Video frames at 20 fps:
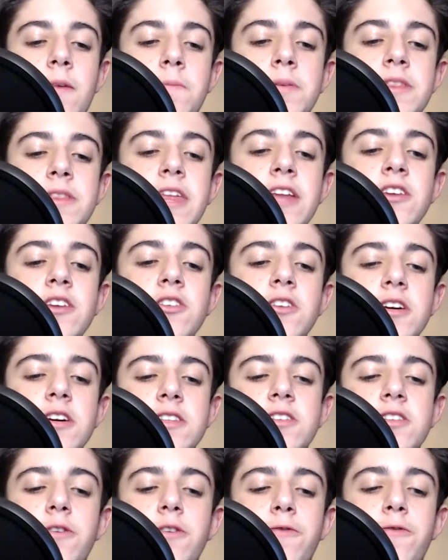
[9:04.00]
But then you
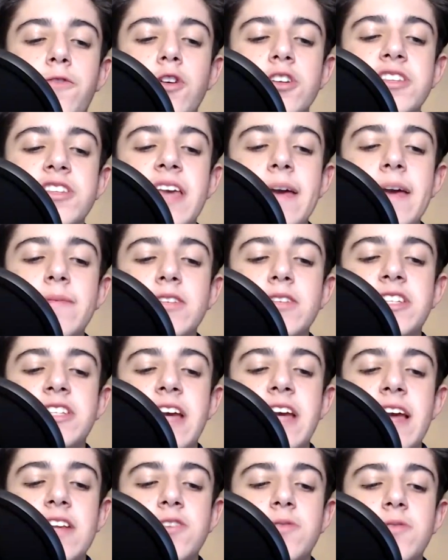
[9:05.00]
look to the first game in
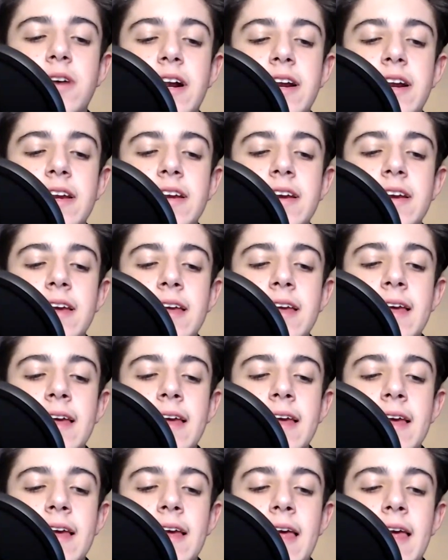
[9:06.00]
January,
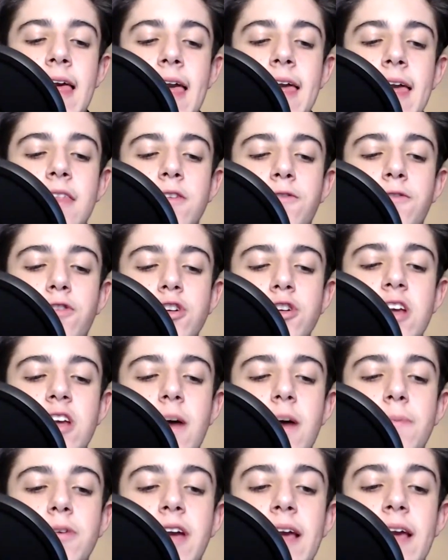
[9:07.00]
and the first
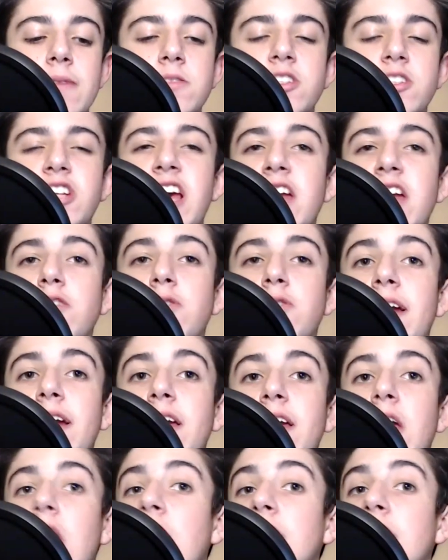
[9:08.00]
couple games in
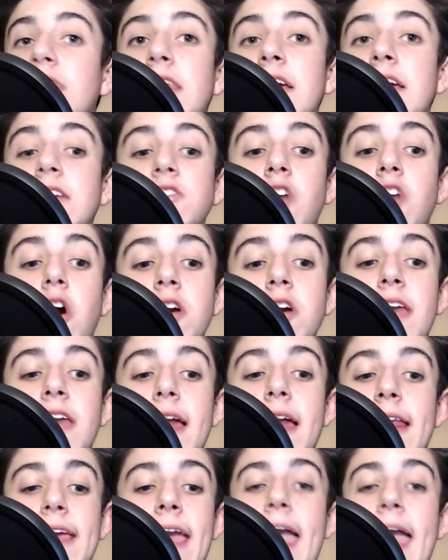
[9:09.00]
January, things aren't
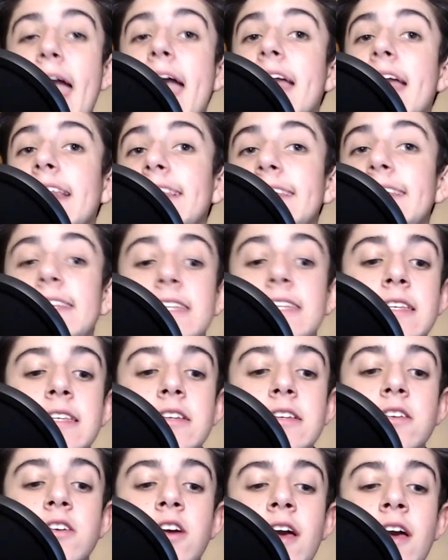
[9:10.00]
getting any
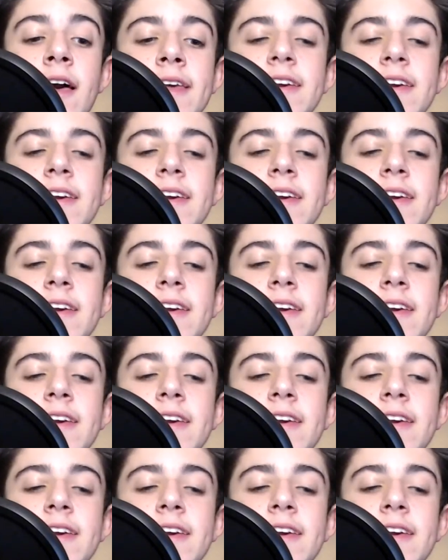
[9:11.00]
easier.